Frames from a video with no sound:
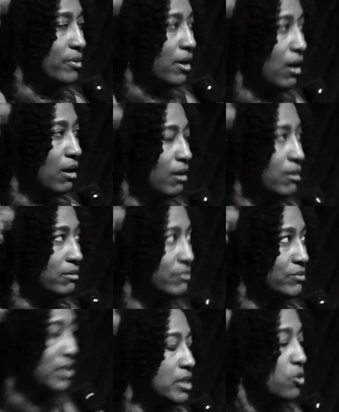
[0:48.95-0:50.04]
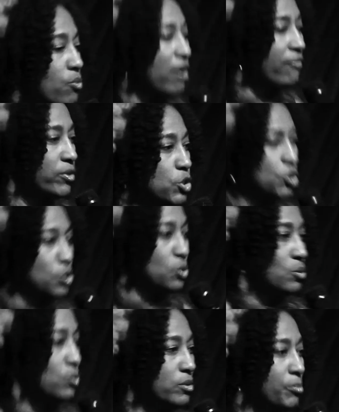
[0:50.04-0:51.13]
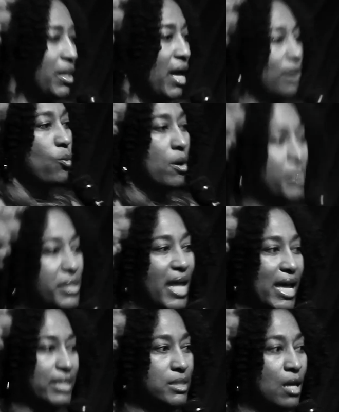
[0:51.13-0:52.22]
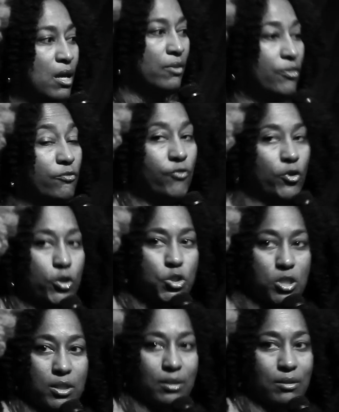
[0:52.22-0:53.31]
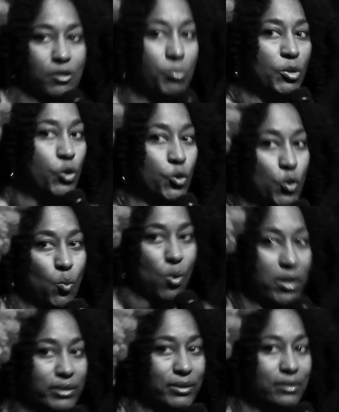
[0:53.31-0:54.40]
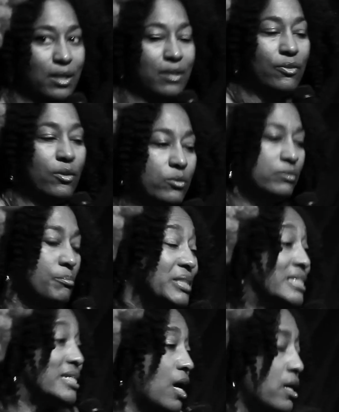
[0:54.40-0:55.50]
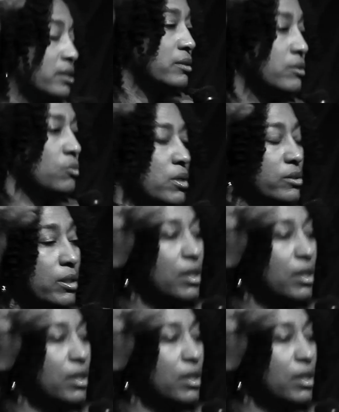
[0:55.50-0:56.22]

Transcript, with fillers: uh, see a reference to the black woman as the virgin, the pure one, the Madonna, the one that